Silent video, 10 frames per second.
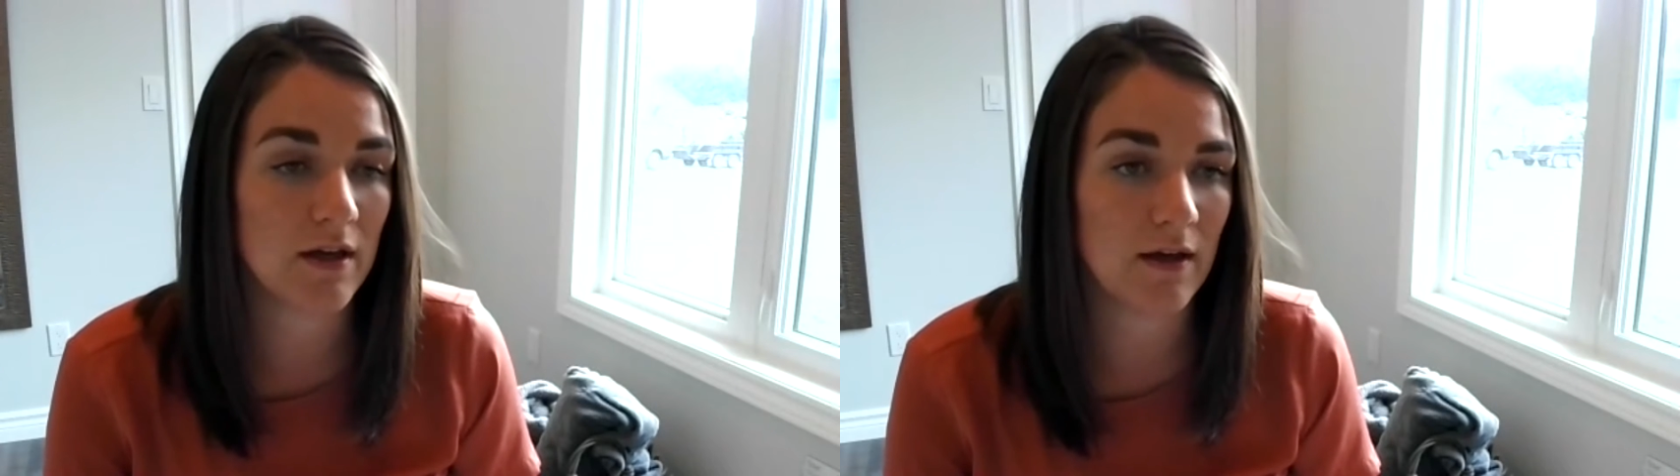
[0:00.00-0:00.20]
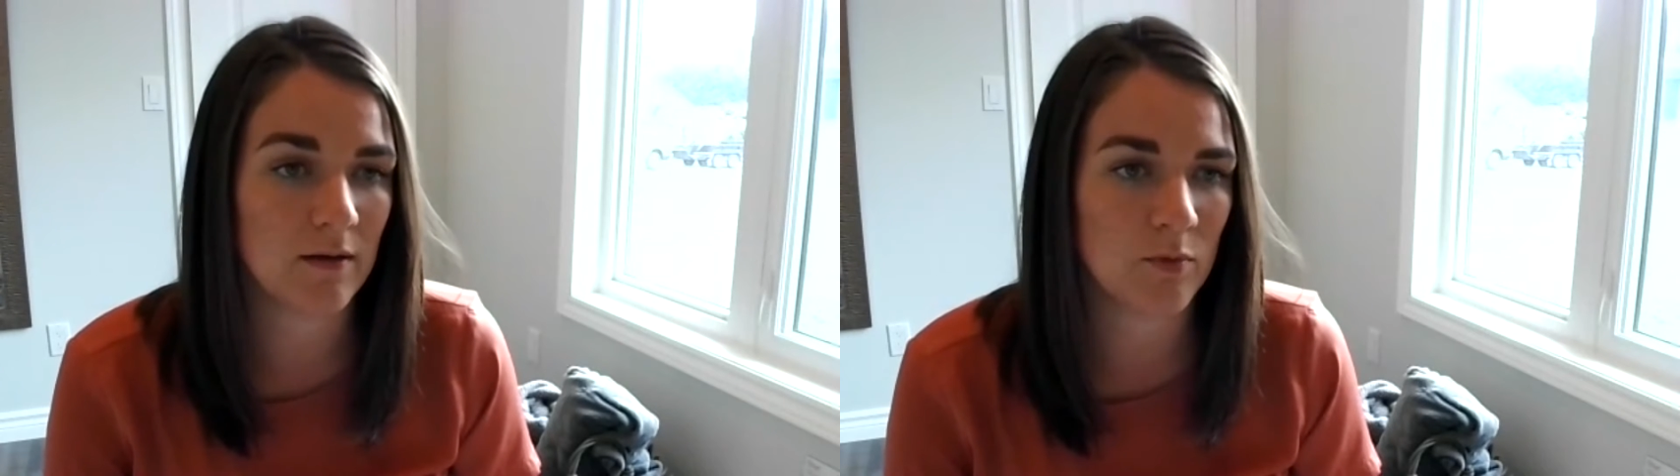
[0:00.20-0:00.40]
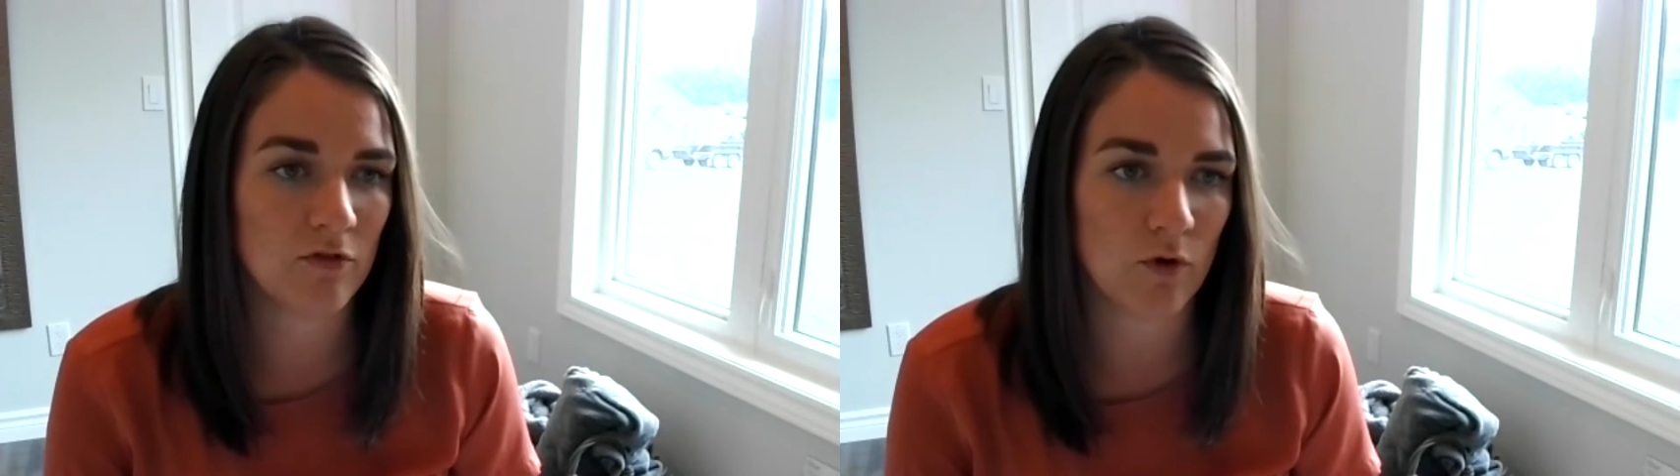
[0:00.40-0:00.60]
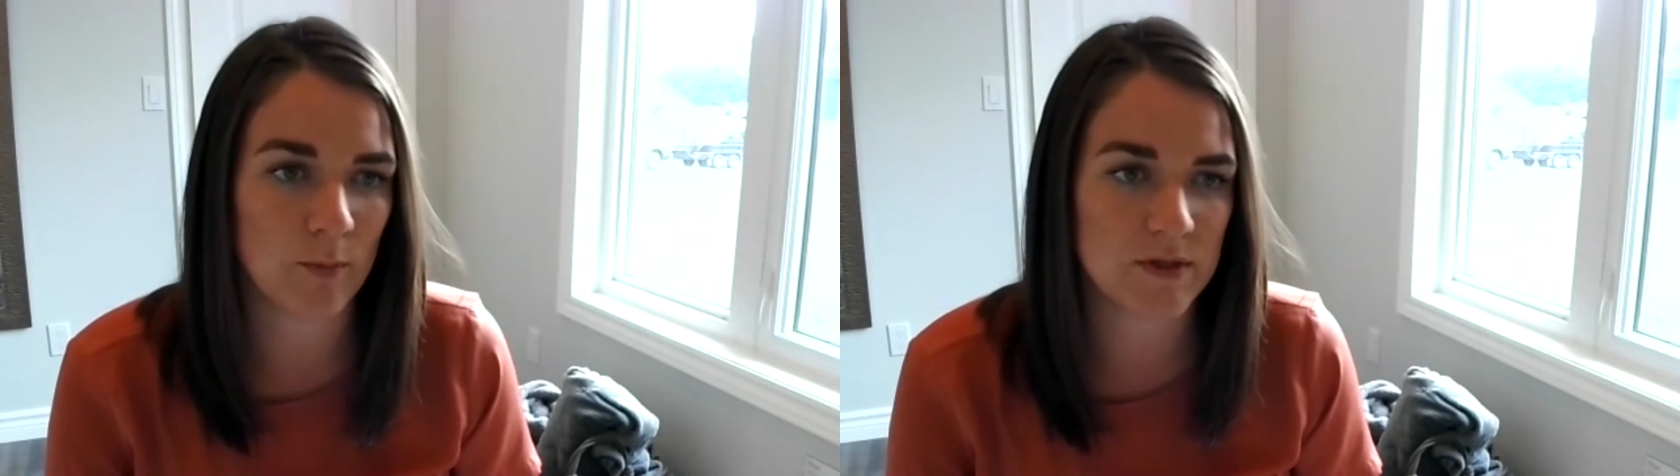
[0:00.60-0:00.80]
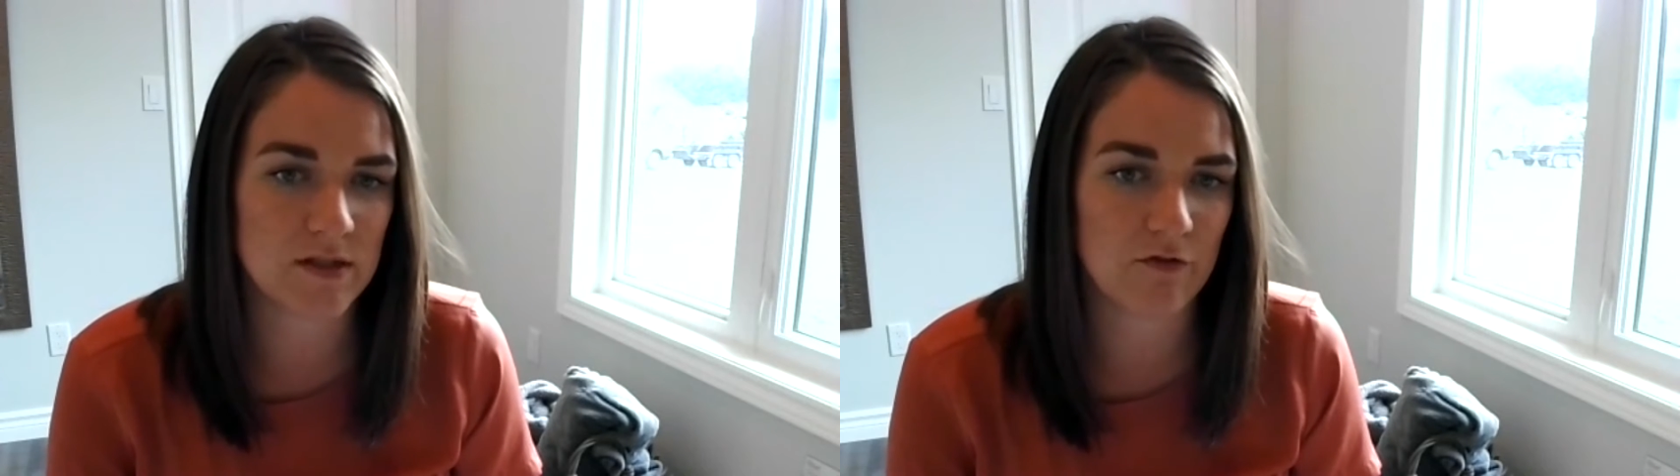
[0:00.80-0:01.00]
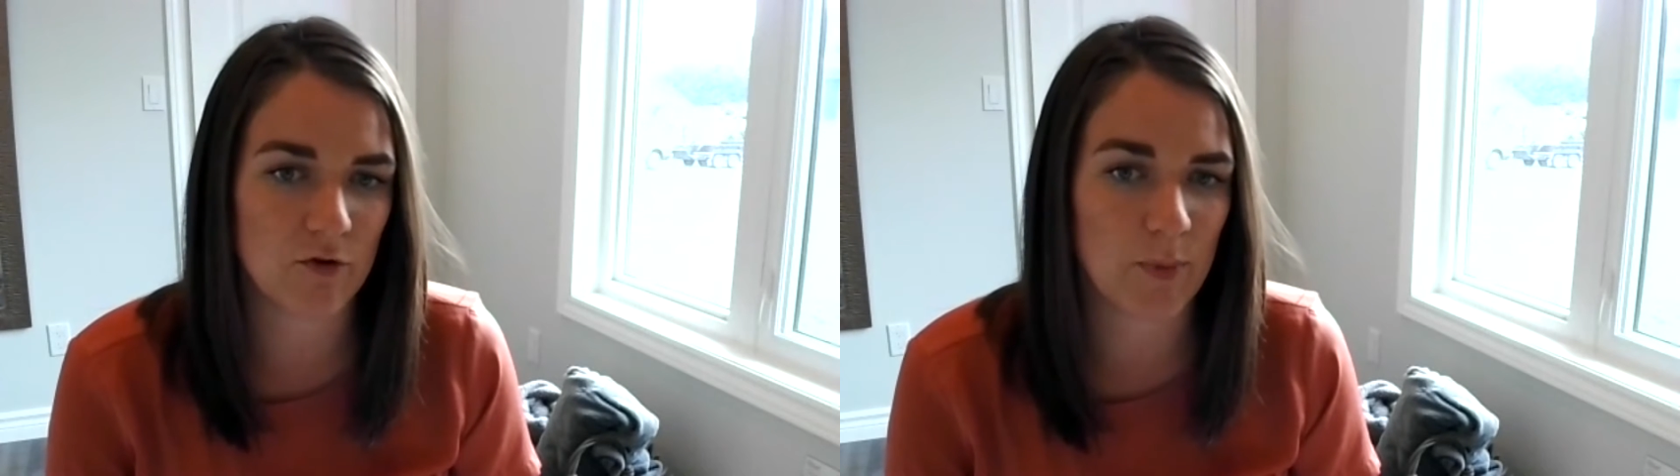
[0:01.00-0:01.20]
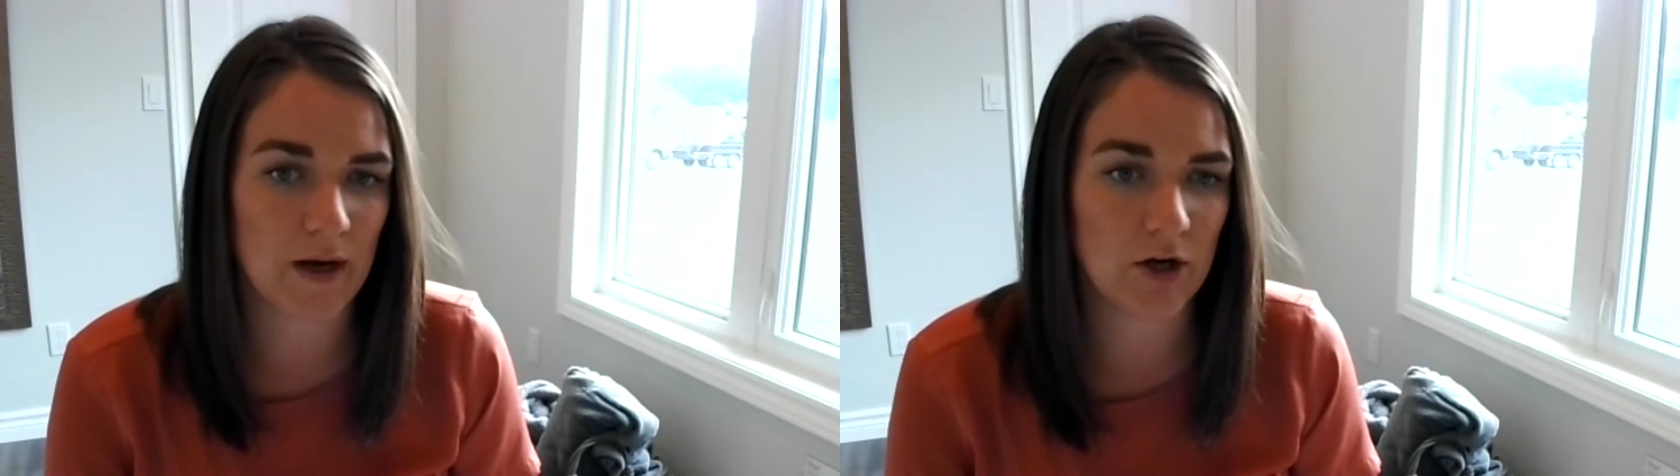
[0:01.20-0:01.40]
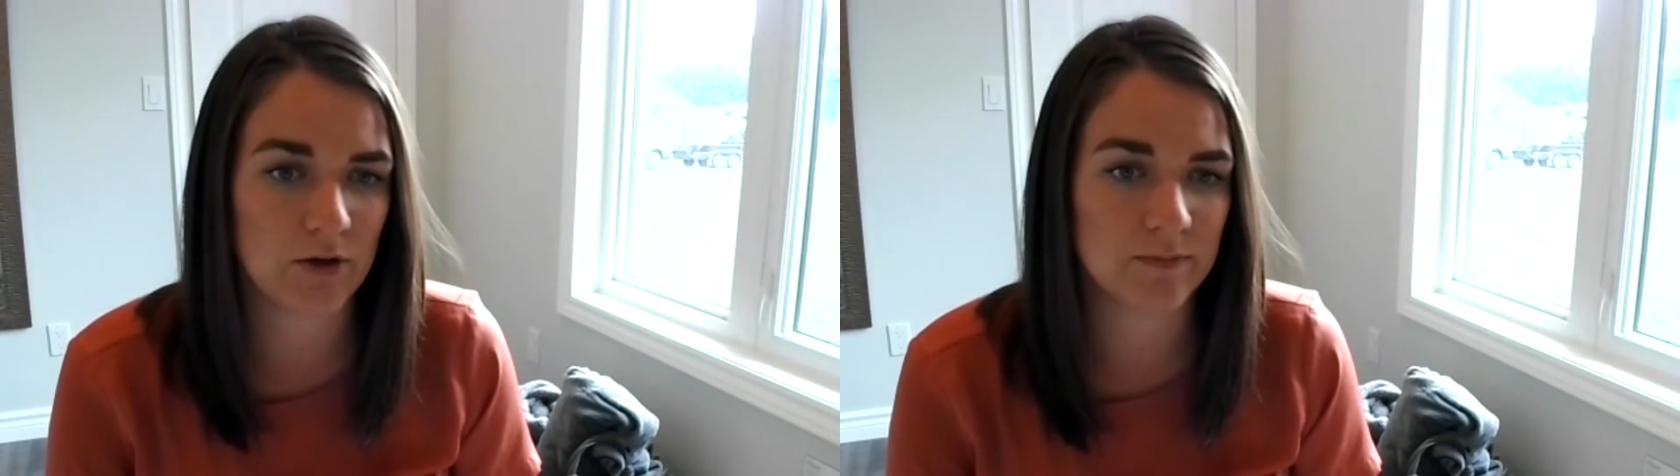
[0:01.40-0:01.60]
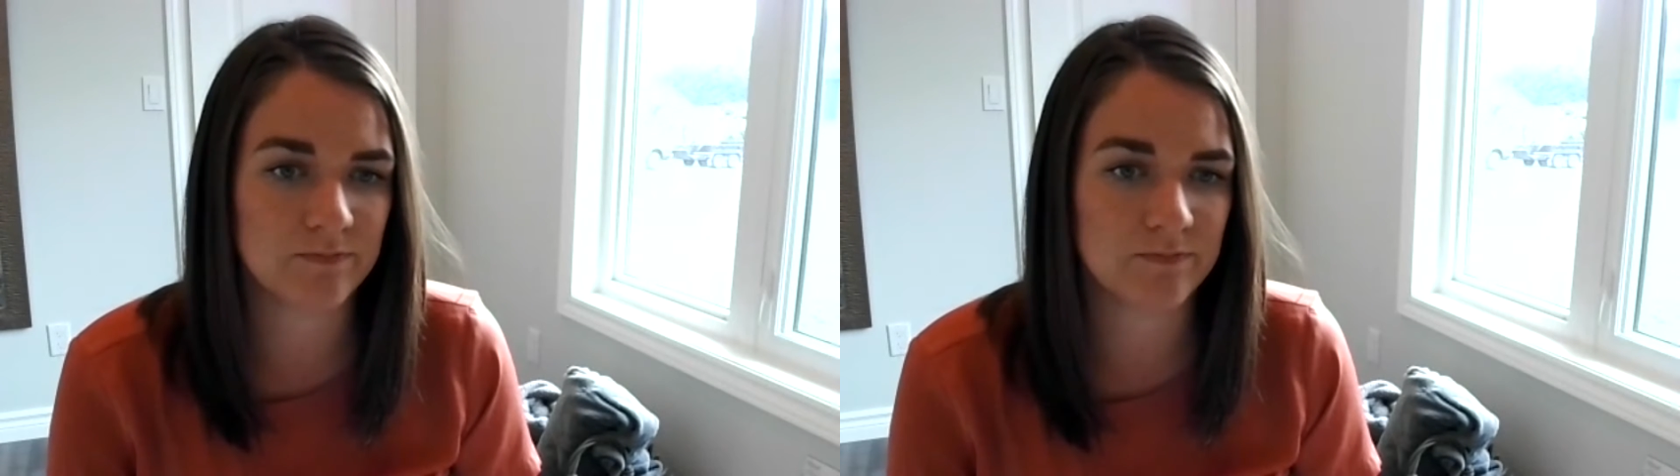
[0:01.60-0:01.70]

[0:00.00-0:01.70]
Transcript: and performance of your banner.